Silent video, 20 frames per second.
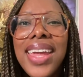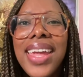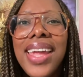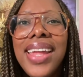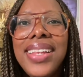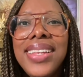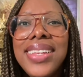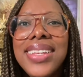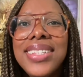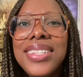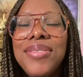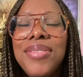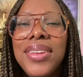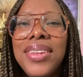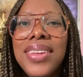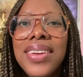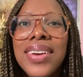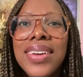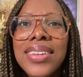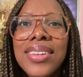In this
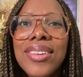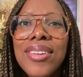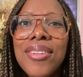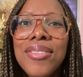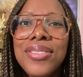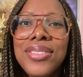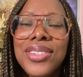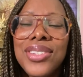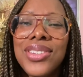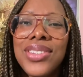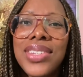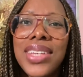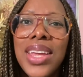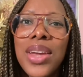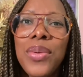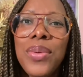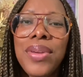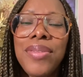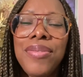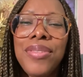video I'd love to
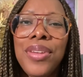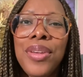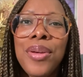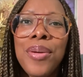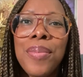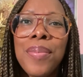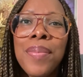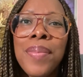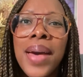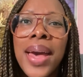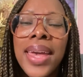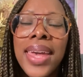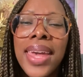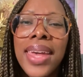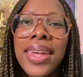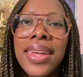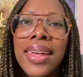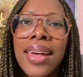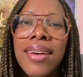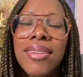share with you my
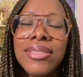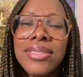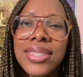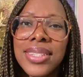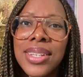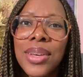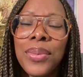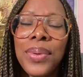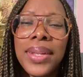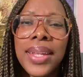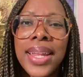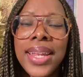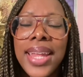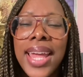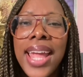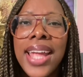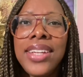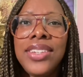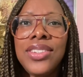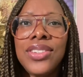encounter with an
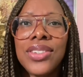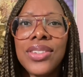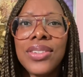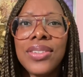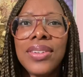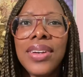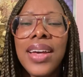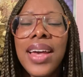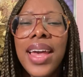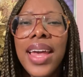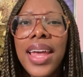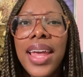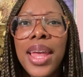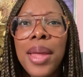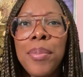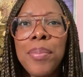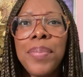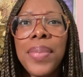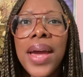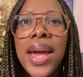angel
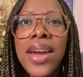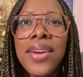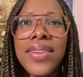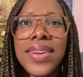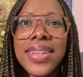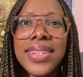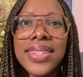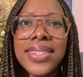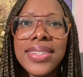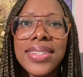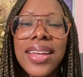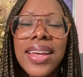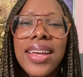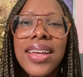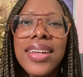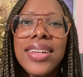in Paris.